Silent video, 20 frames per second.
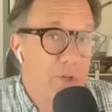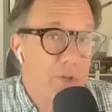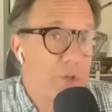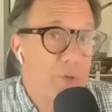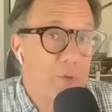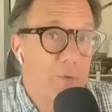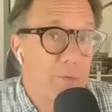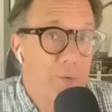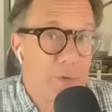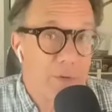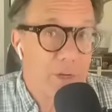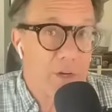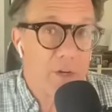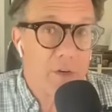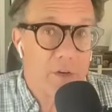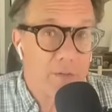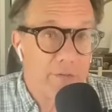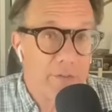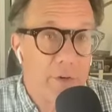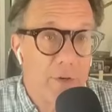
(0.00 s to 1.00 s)
you. We're not
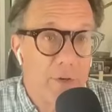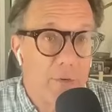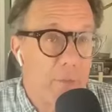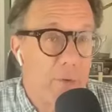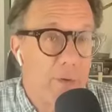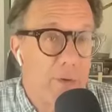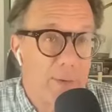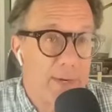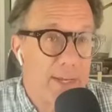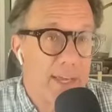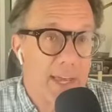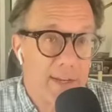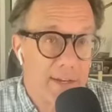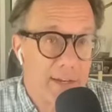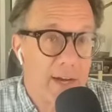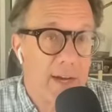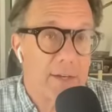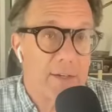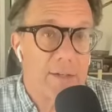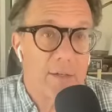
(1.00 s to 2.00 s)
going to vote. We
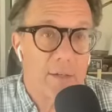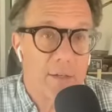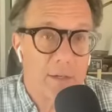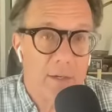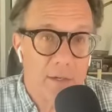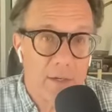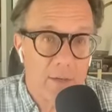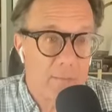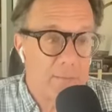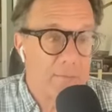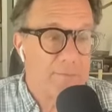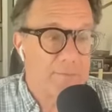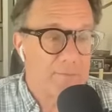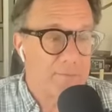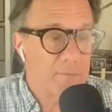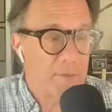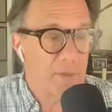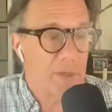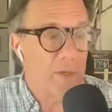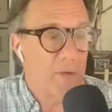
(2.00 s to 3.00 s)
cannot,
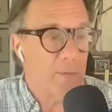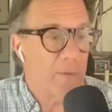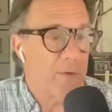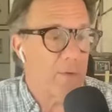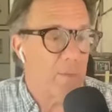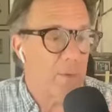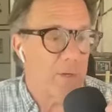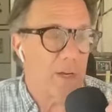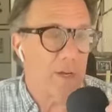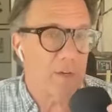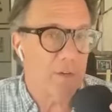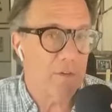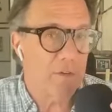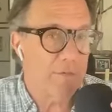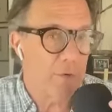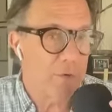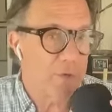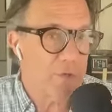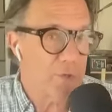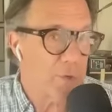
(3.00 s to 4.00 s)
we're not going to
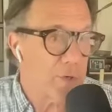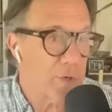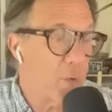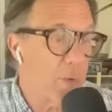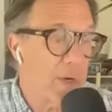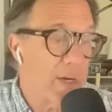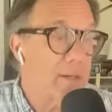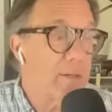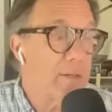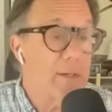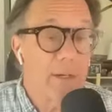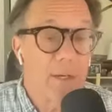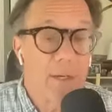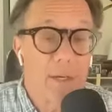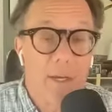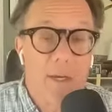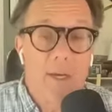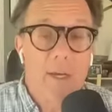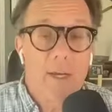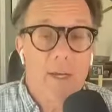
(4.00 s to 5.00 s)
vote to acquit.
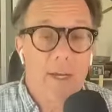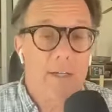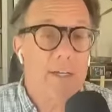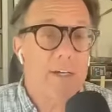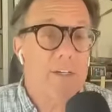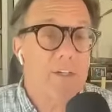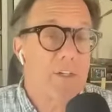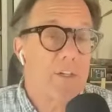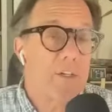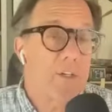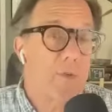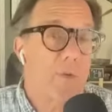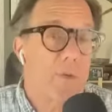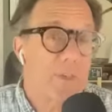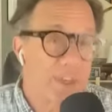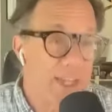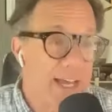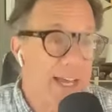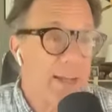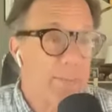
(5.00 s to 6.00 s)
And Nixon knew at that